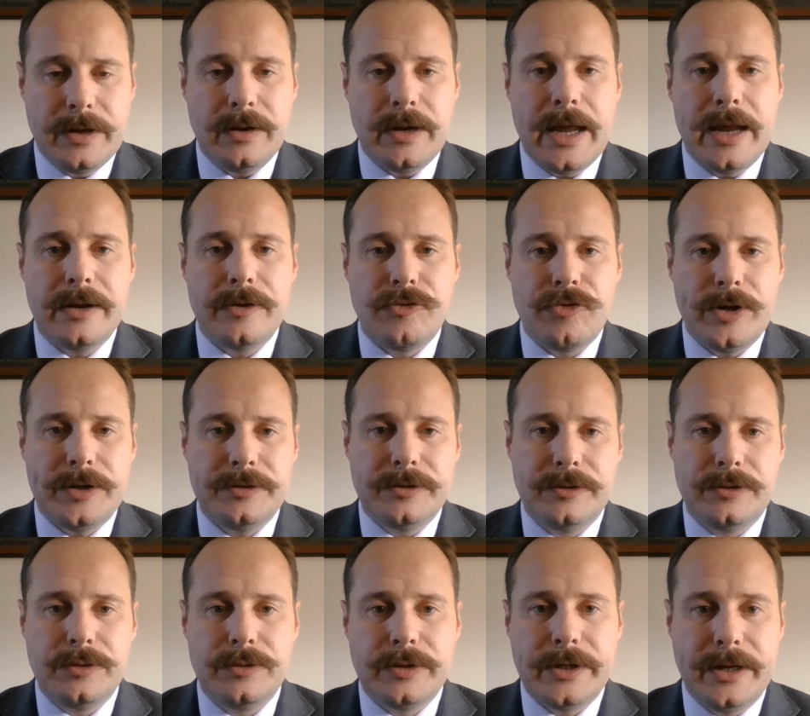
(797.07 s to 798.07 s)
and address the
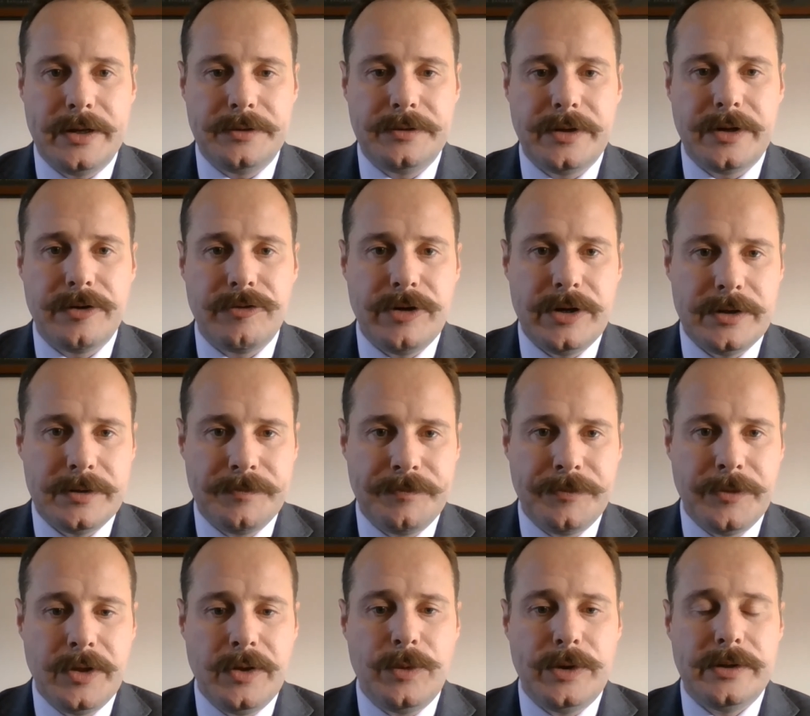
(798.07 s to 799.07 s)
two tests that are in it,
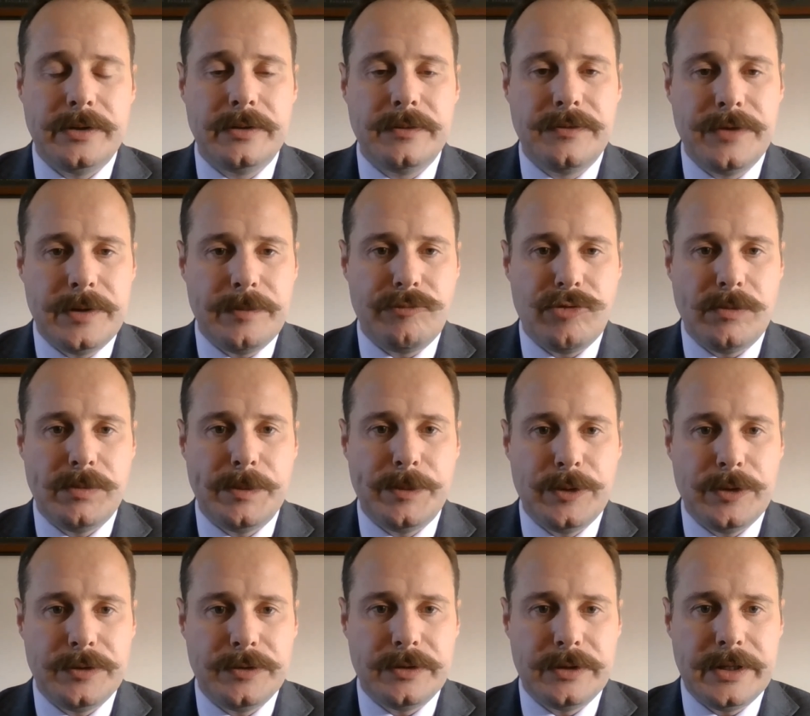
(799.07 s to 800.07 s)
which is the fit and proper
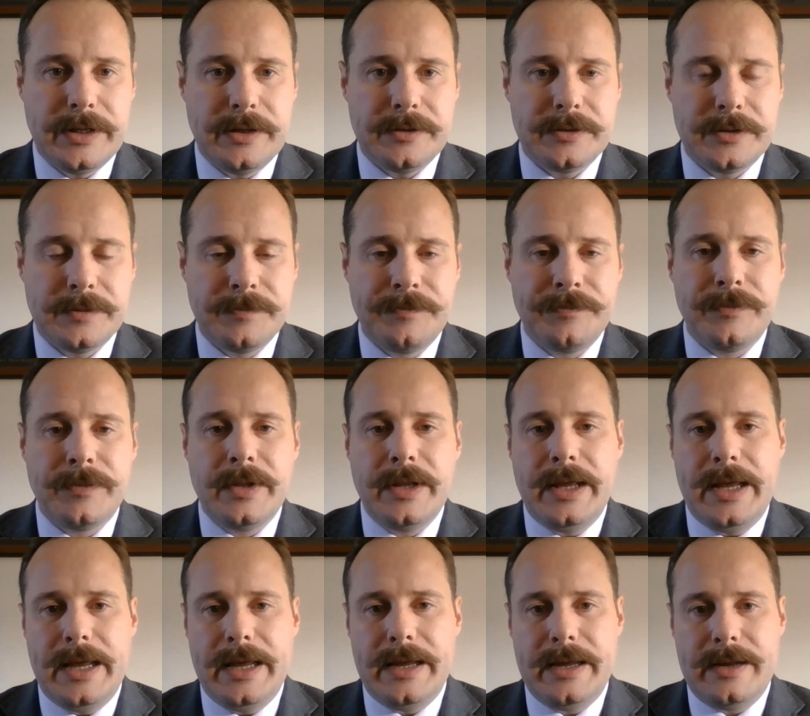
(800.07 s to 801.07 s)
person test
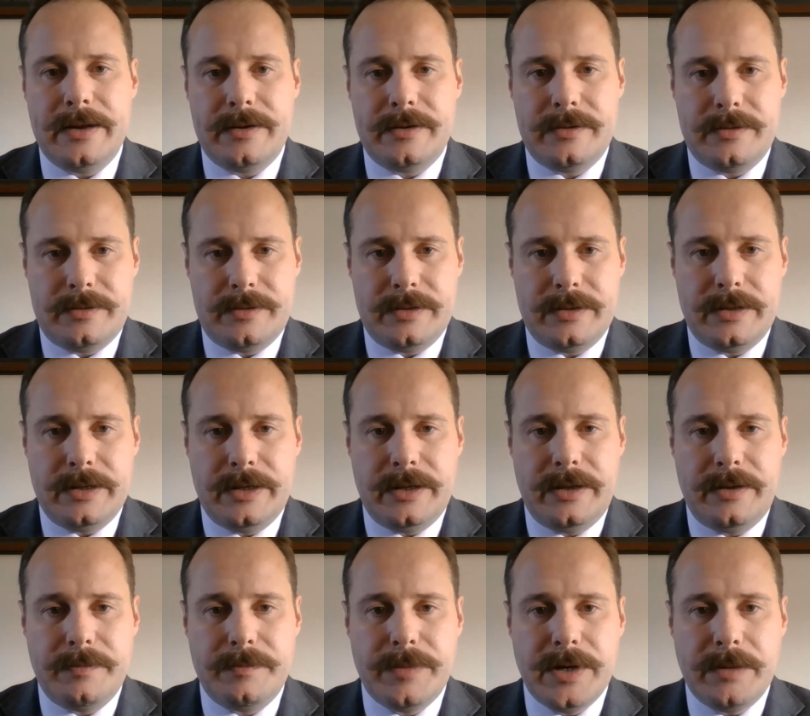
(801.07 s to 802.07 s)
and
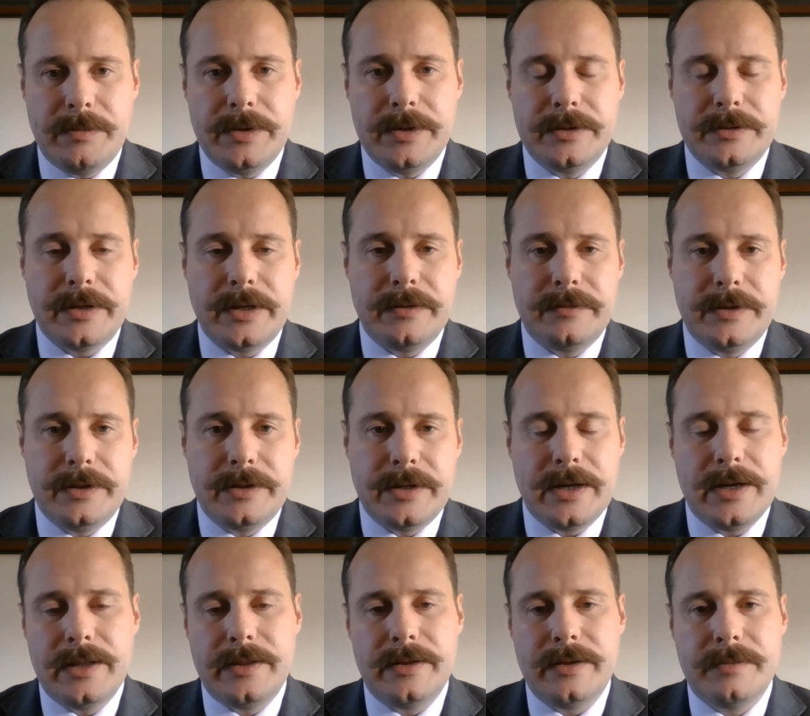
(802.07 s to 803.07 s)
the public safety
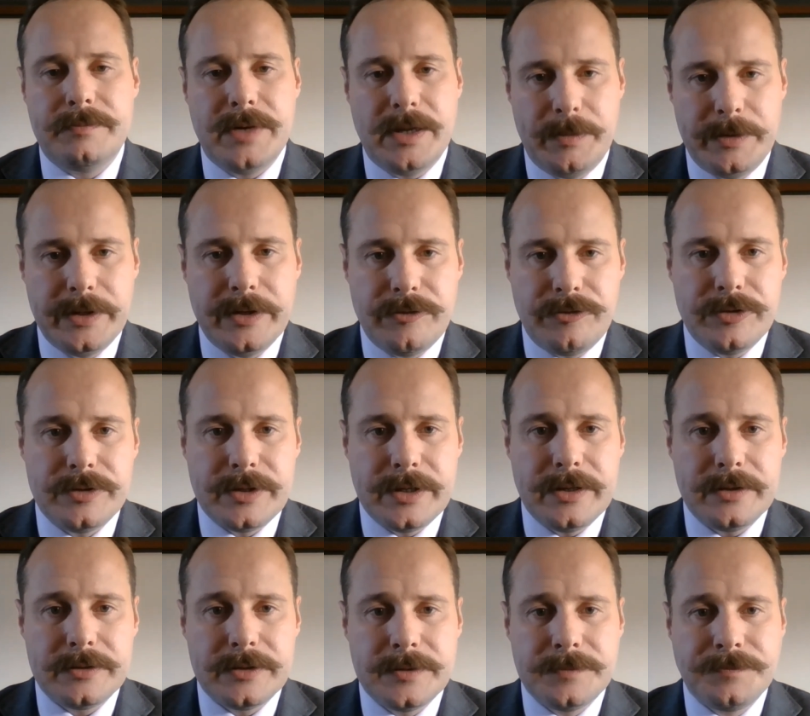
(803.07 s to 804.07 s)
and uh, the public interest
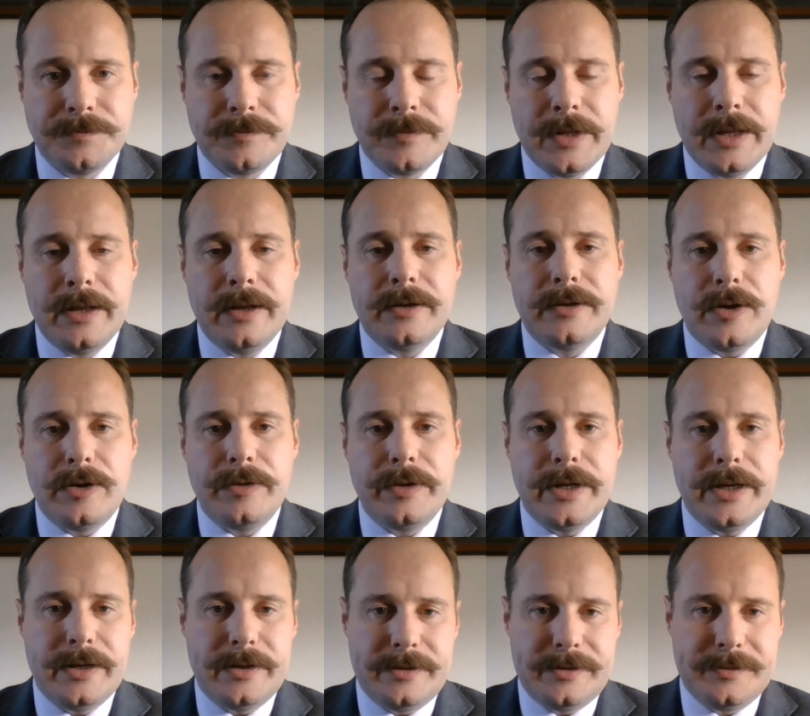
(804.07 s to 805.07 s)
test. Don't
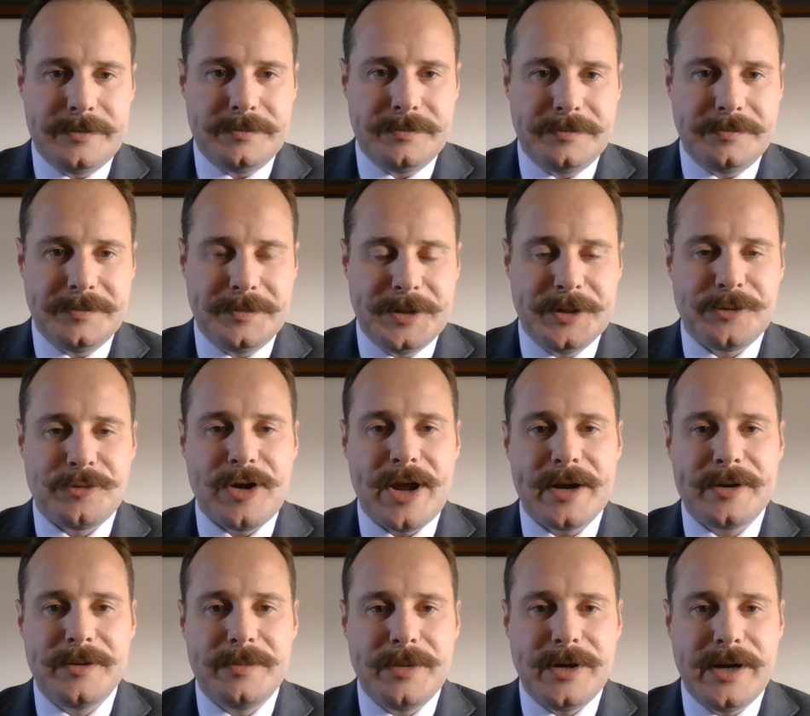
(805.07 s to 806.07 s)
get
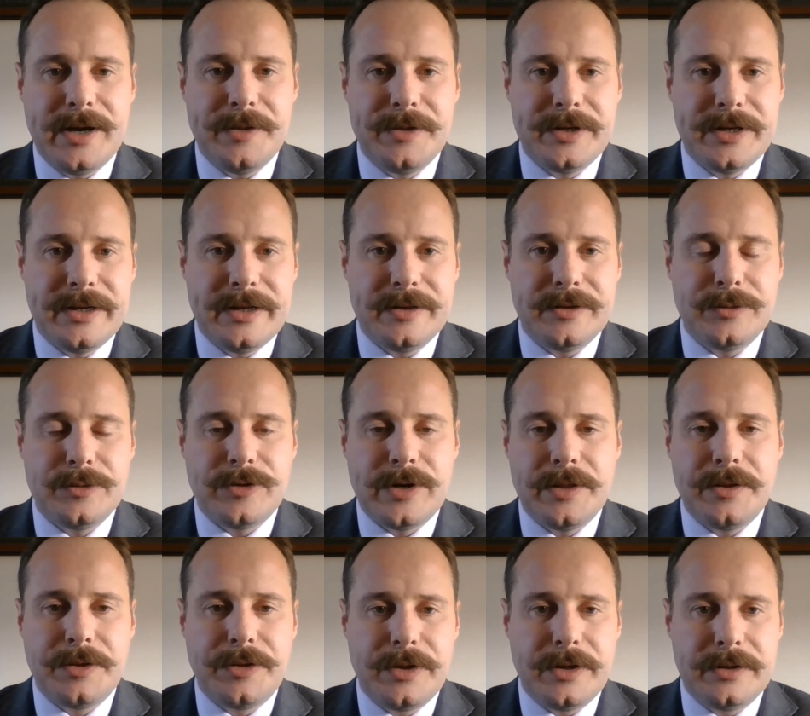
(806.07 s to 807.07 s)
distracted by other tests or
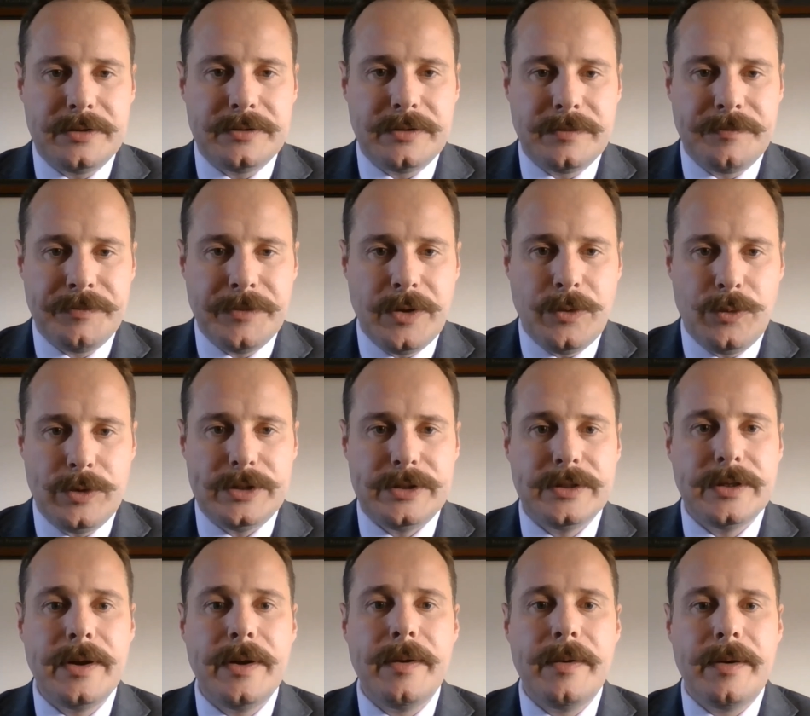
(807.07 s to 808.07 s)
other things
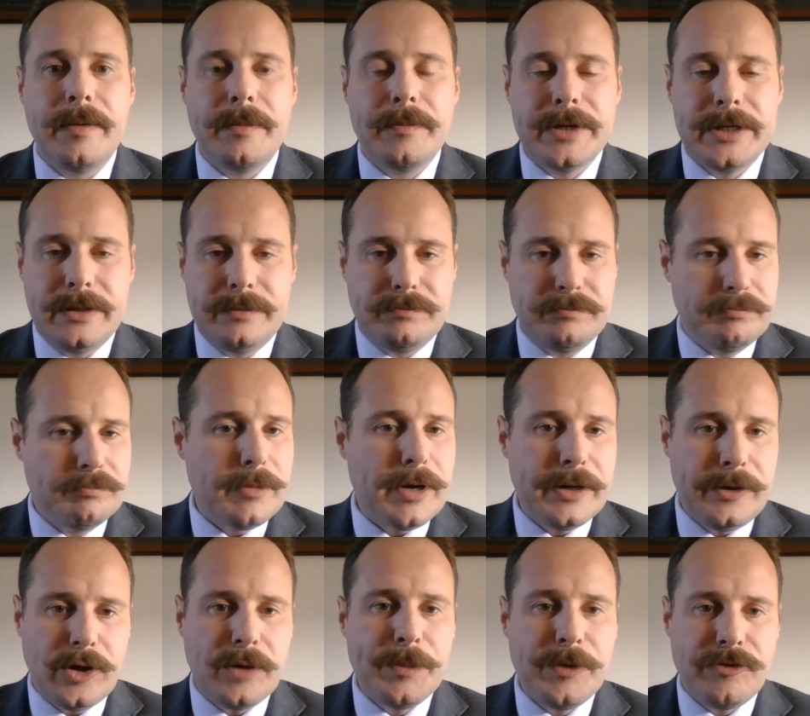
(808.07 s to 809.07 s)
which
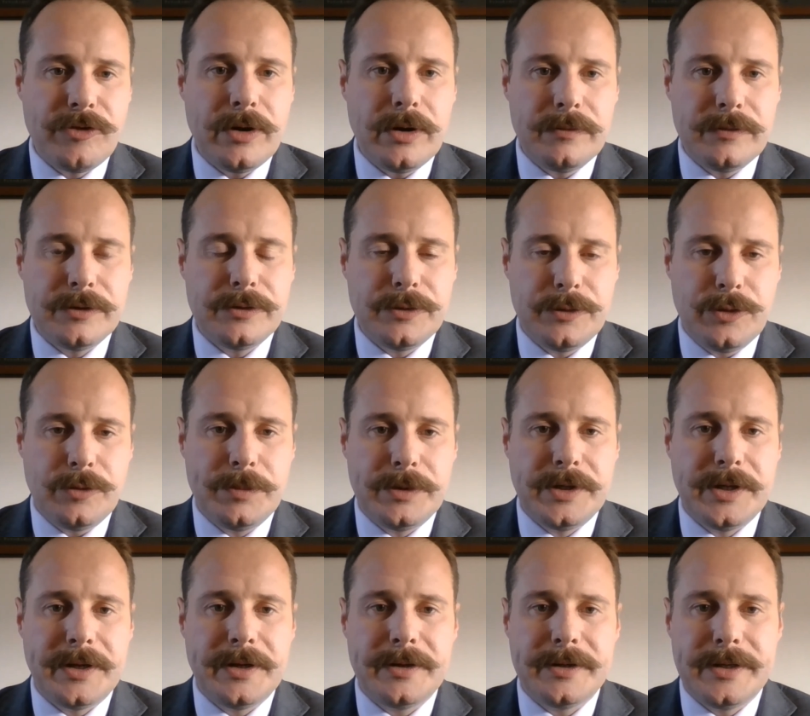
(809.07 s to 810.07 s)
might not be relevant to your
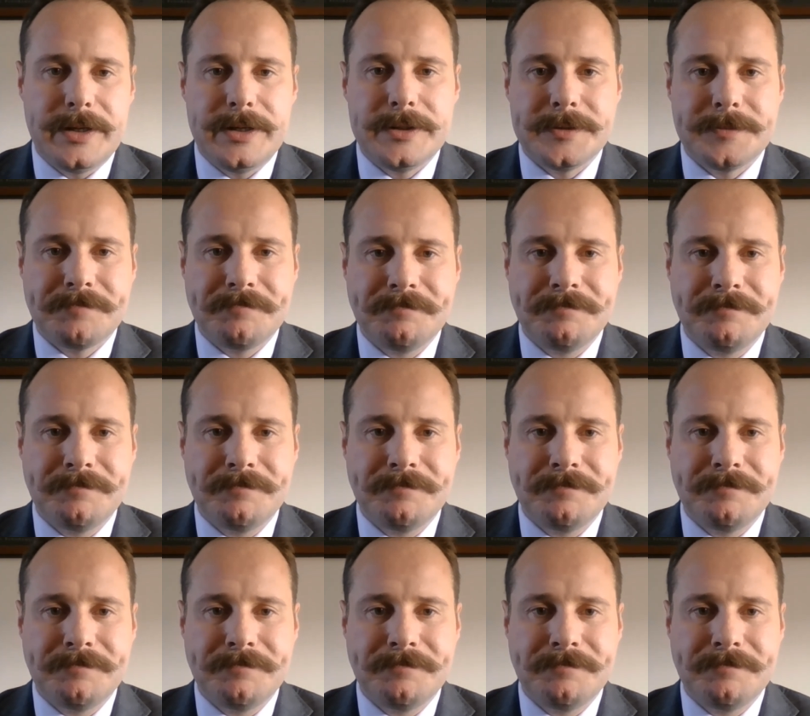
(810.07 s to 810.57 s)
particular case.